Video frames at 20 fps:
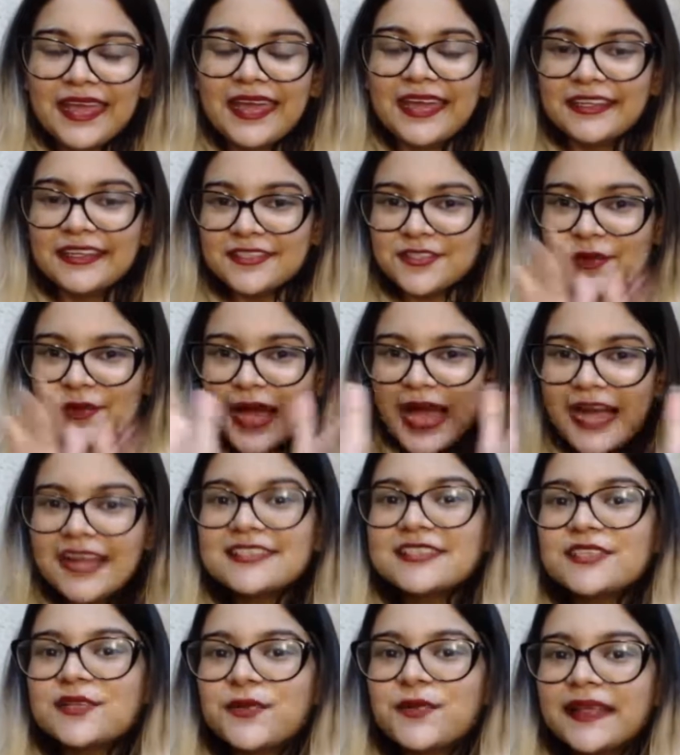So
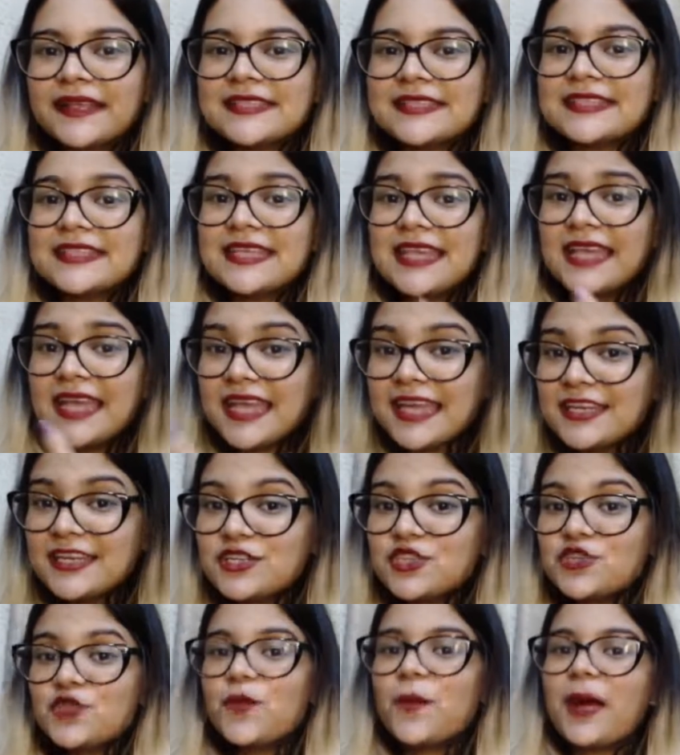as you can see,
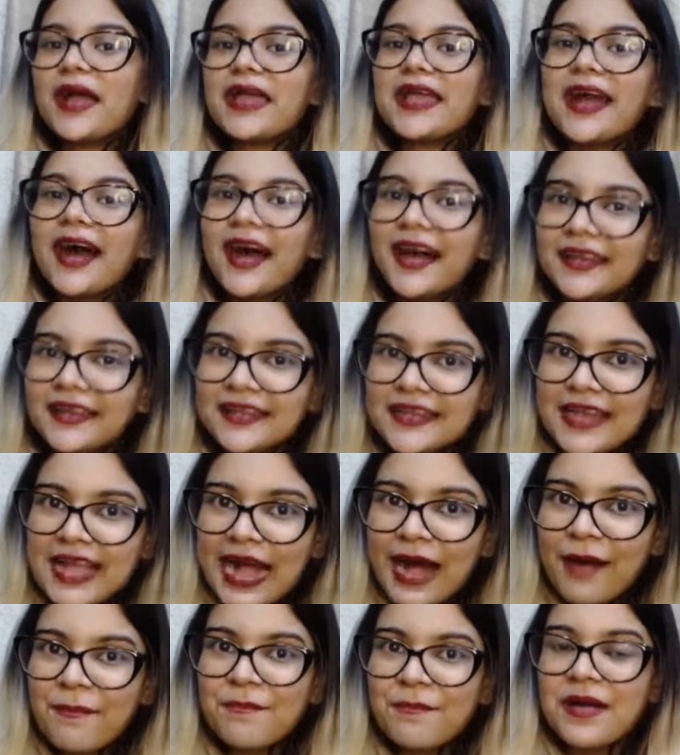into my garden
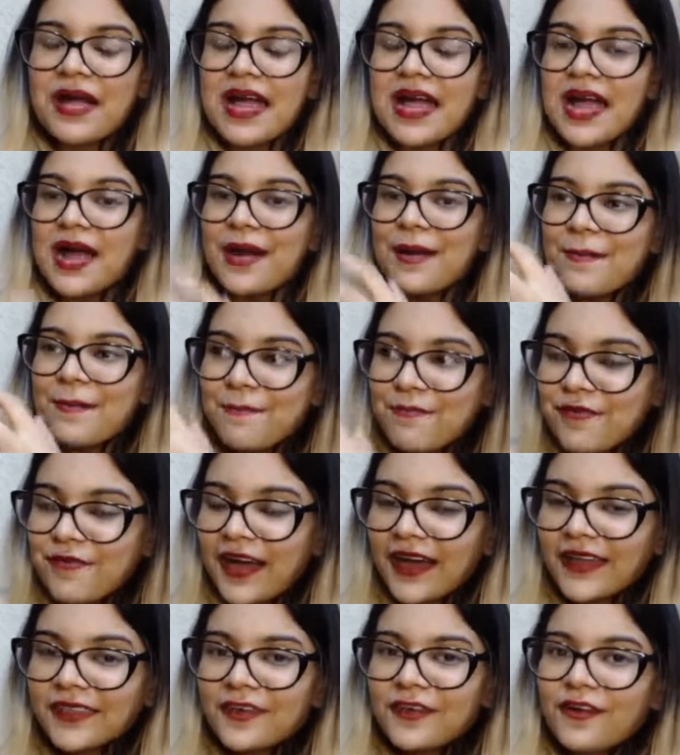come.
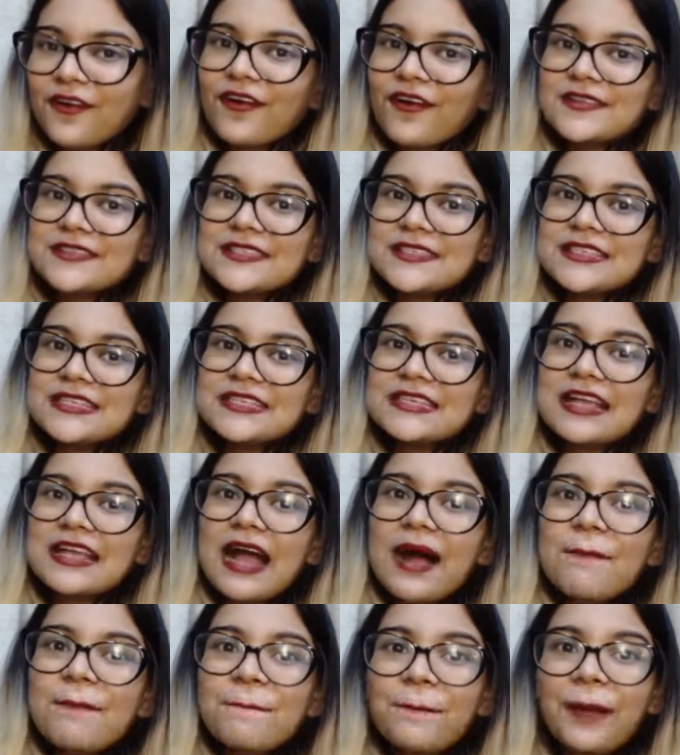Brother Austen,
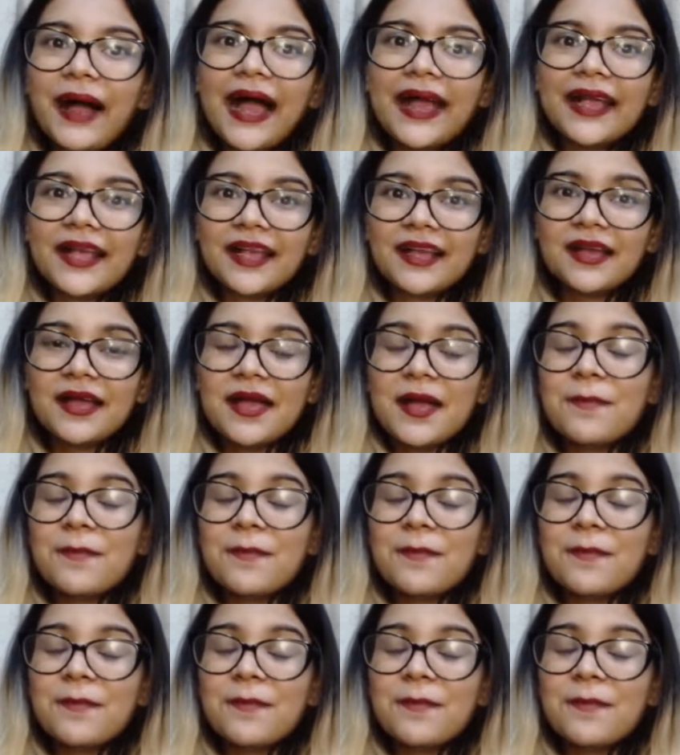come back.